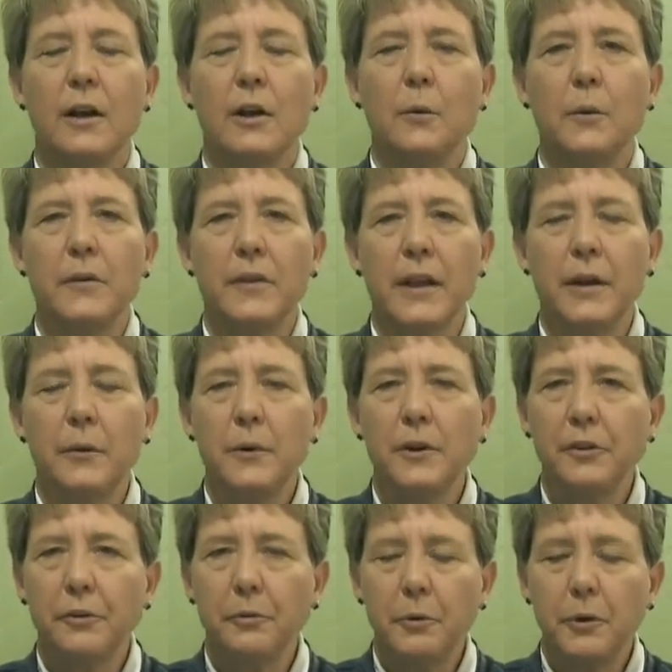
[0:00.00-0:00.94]
when they
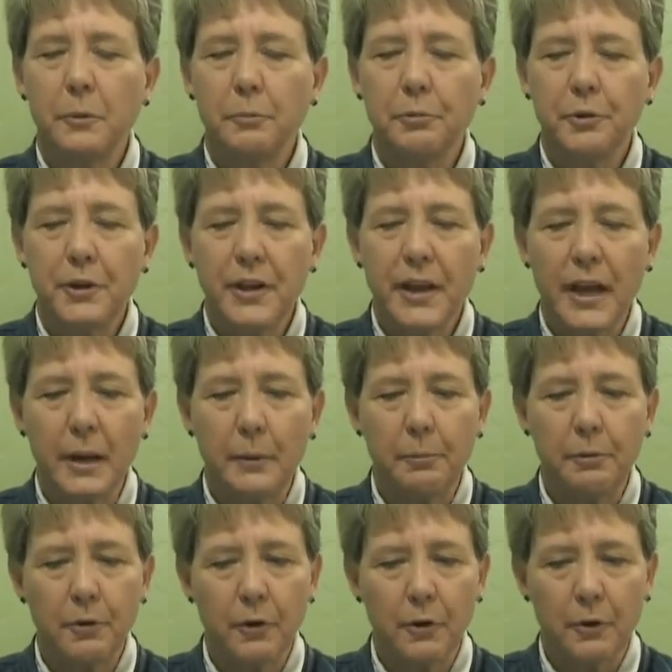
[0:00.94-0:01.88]
went through a prehab
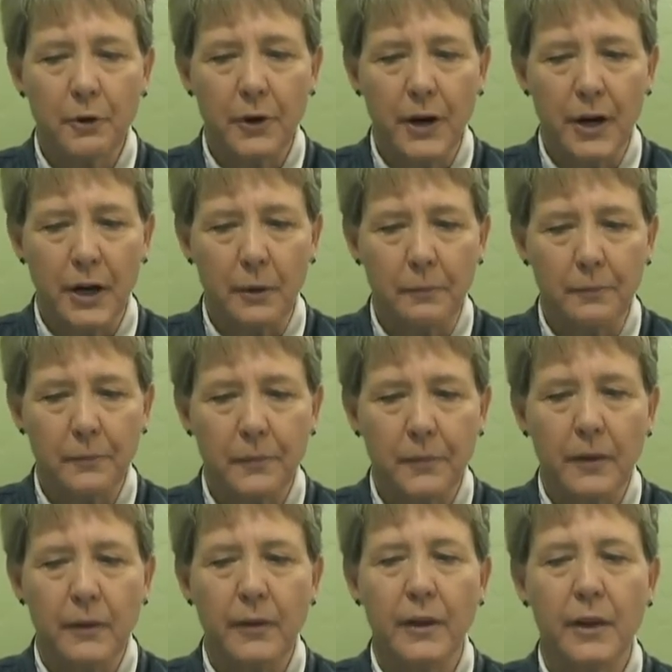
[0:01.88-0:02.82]
program,
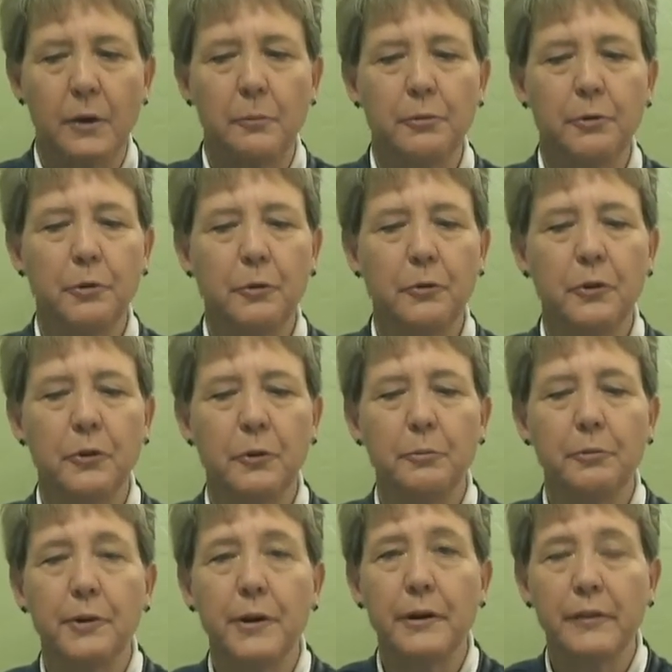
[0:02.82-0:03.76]
they improved their
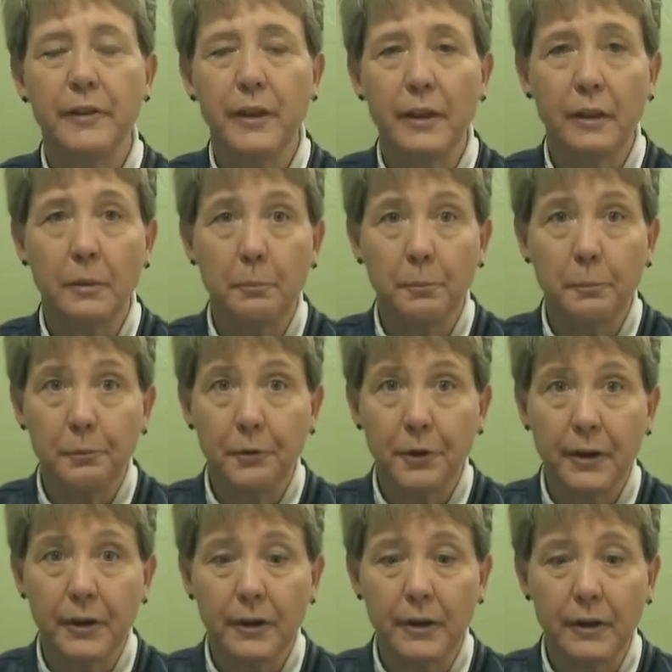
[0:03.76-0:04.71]

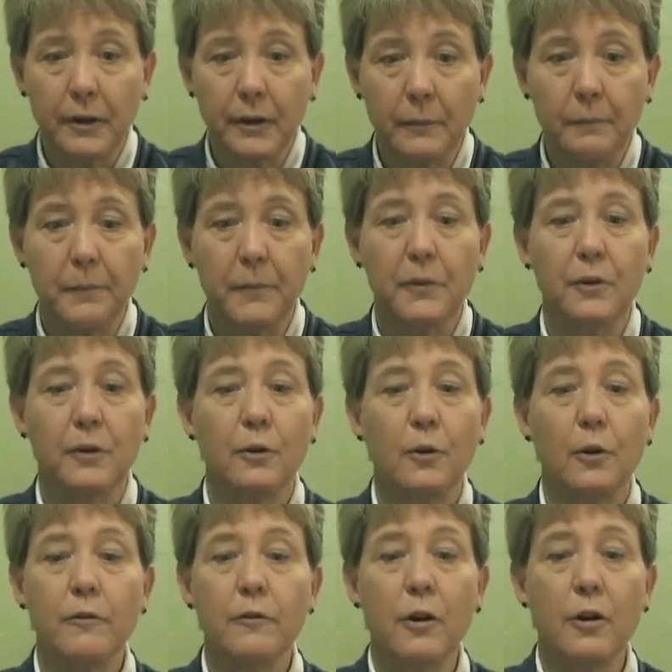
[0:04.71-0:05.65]
breathing, their
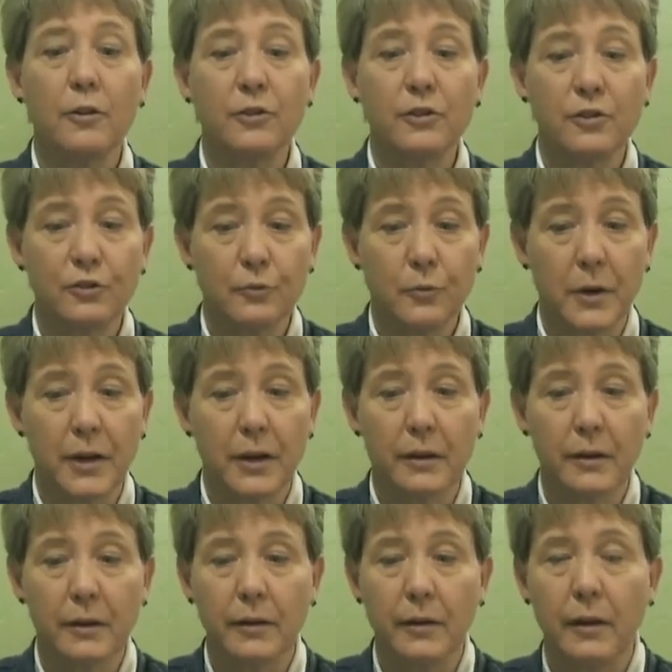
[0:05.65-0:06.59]
overall
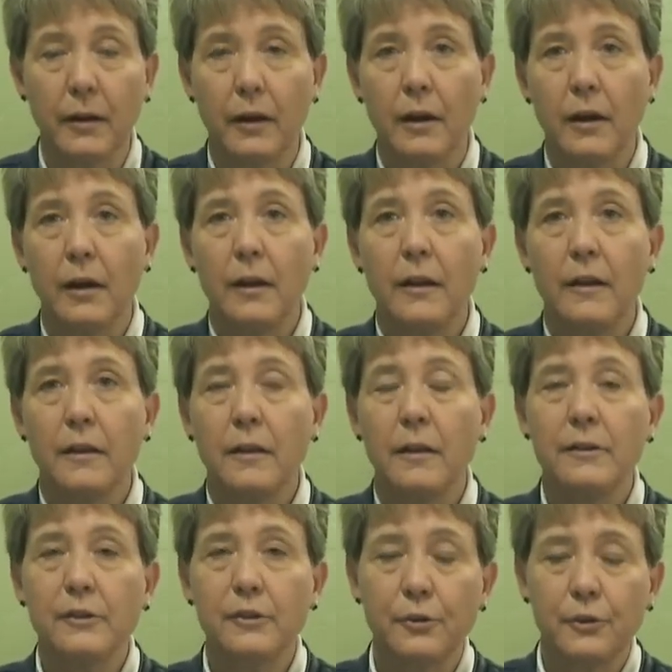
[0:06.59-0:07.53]
strength.
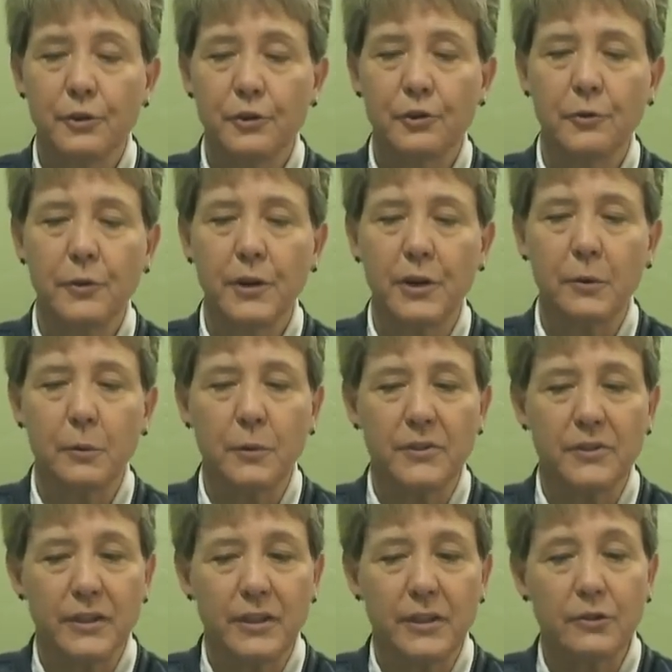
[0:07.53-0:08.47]
The surgery
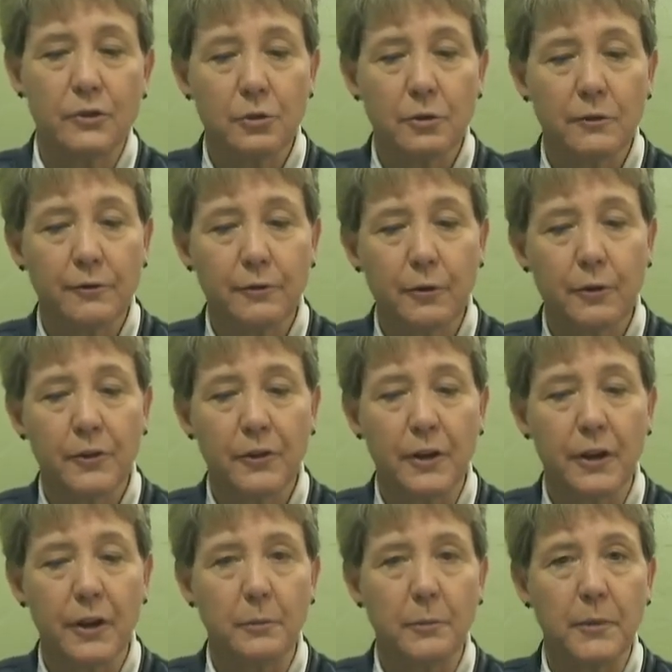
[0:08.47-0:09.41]
was easier for
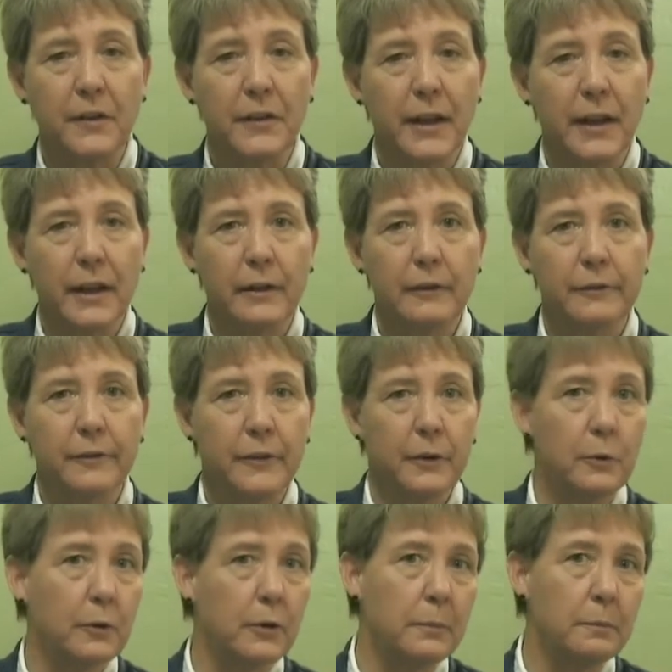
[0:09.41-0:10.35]
them, and they had
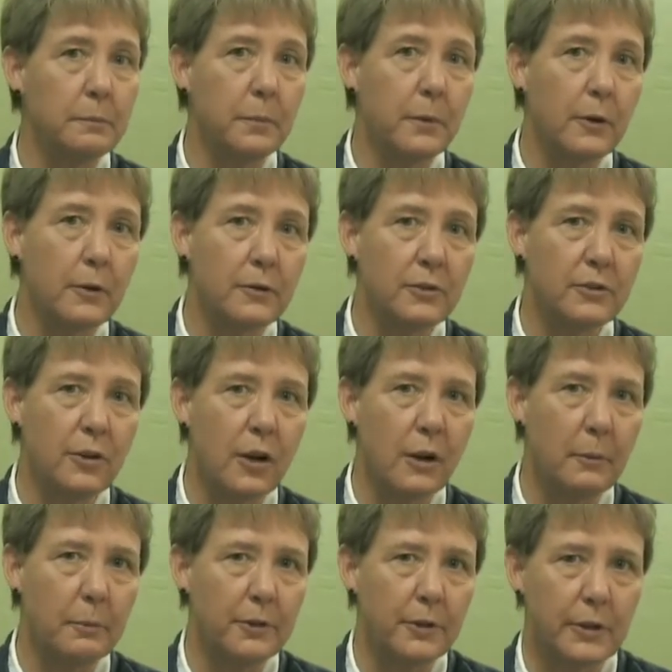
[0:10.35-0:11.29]
fewer
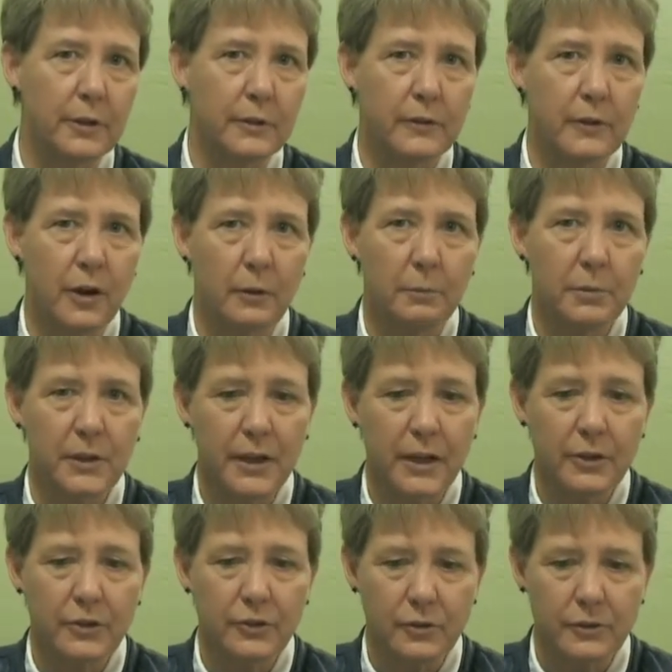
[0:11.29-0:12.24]
post-operative
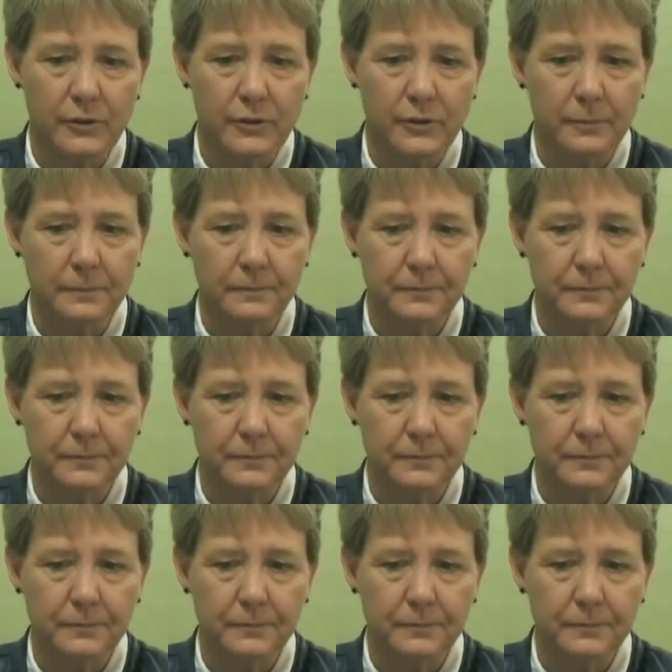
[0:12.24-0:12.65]
complications.